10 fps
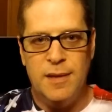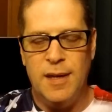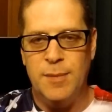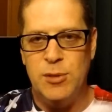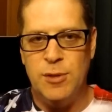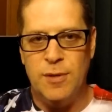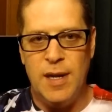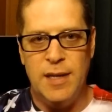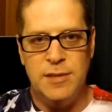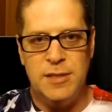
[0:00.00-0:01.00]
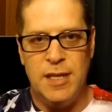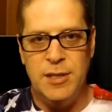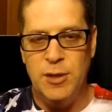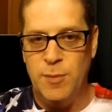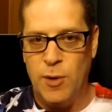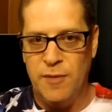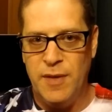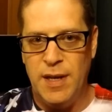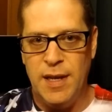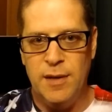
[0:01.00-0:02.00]
I'm sure as I do more
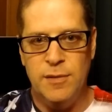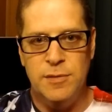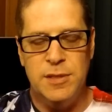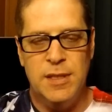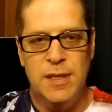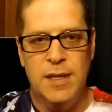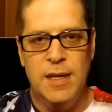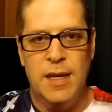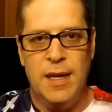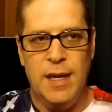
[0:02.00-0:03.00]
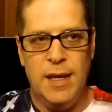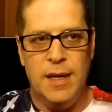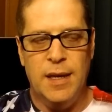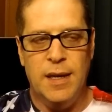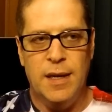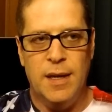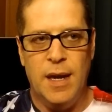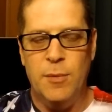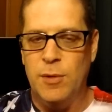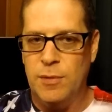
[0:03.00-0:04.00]
videos,
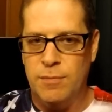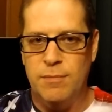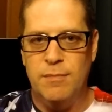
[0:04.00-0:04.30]
I will